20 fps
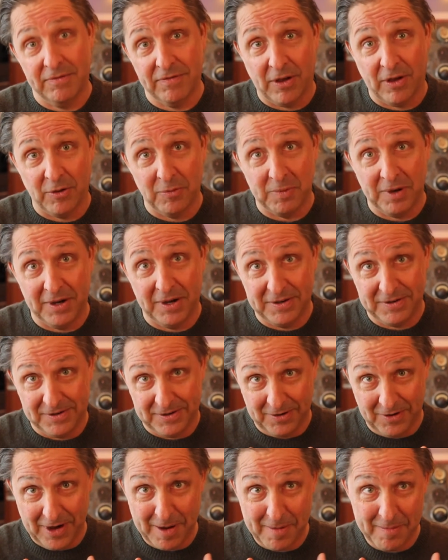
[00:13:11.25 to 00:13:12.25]
Follow me on
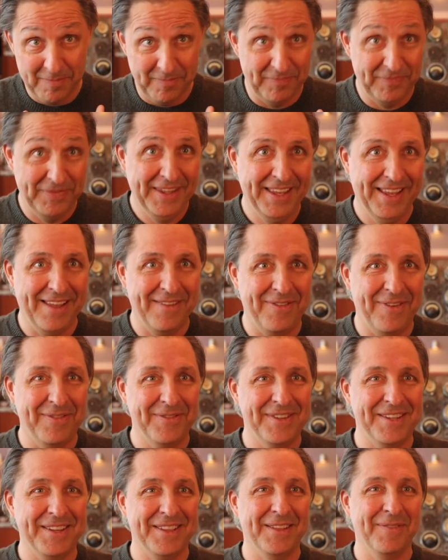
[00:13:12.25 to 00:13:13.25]
Instagram if
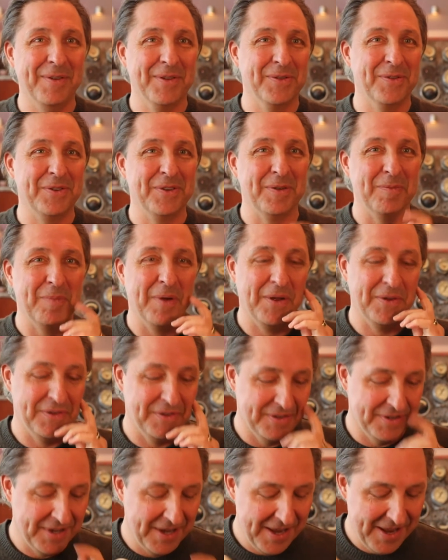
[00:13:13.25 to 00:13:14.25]
you've seen the most recent
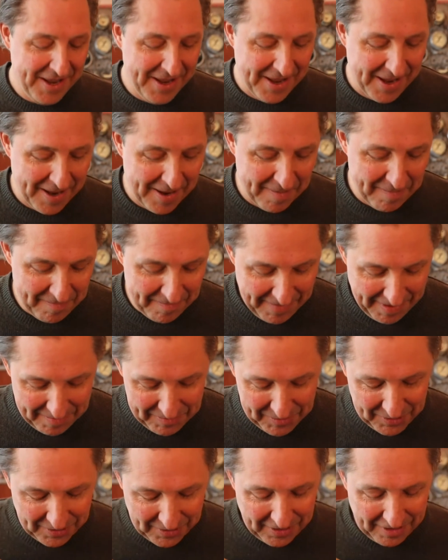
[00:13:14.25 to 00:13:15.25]
posts. I'm
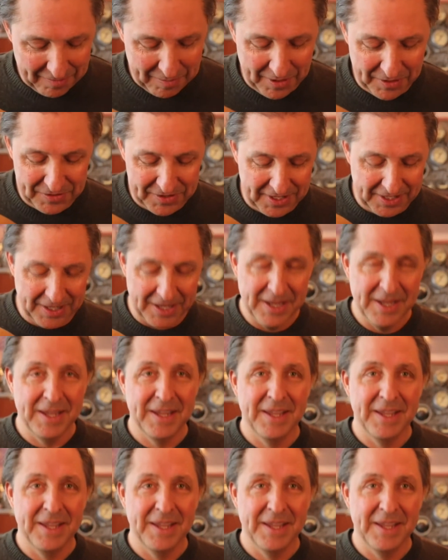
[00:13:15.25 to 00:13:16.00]
doing a lot of posting.